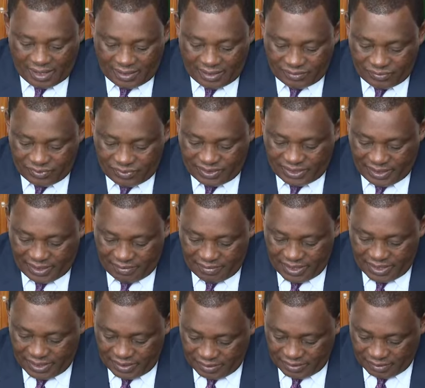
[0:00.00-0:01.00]
uh, which I
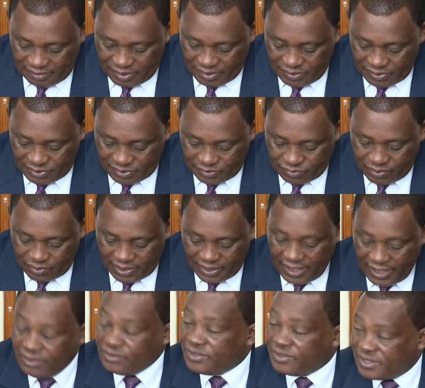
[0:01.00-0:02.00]
may, I may wish to
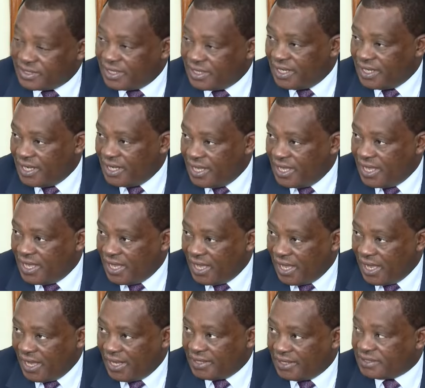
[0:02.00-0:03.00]
announce,
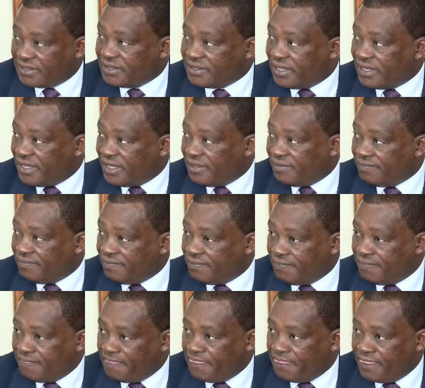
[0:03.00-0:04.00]
has
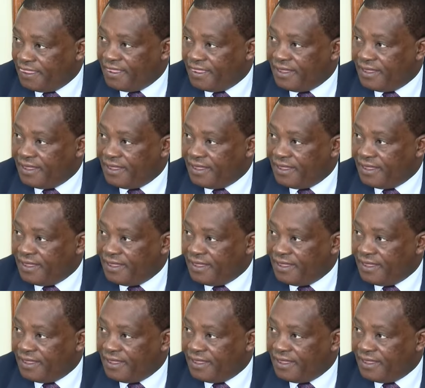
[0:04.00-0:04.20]
um,